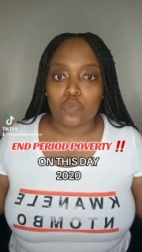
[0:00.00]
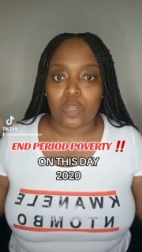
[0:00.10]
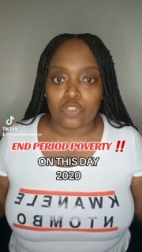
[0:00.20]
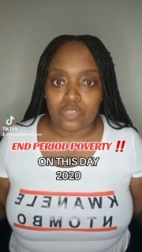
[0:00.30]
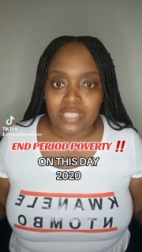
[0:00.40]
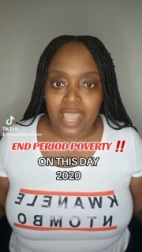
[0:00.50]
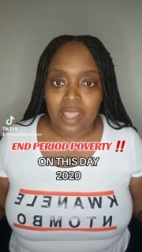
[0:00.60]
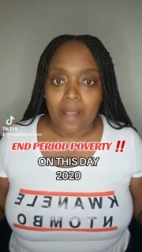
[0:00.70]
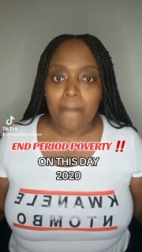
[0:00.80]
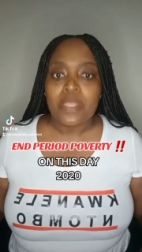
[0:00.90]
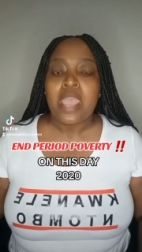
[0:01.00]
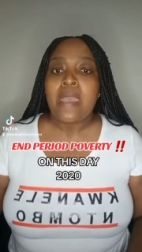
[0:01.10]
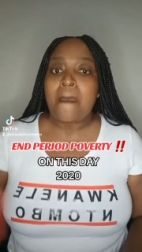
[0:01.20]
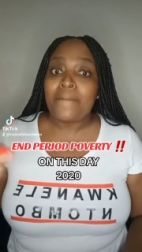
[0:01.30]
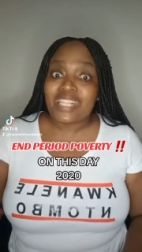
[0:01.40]
knows what to say.
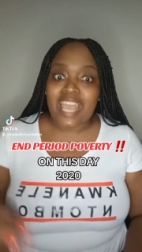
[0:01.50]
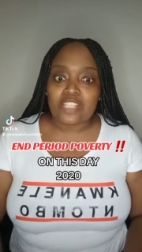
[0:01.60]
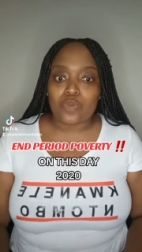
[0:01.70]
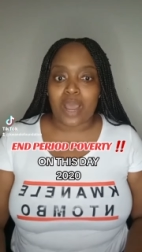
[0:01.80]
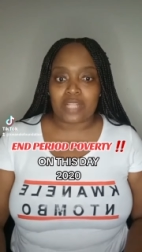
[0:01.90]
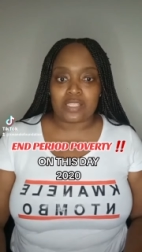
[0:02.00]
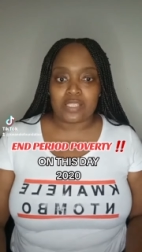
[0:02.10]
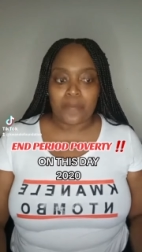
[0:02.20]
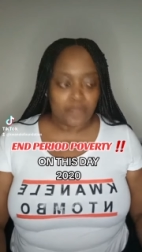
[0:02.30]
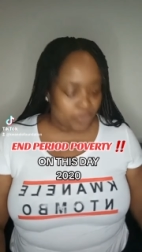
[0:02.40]
But guess what?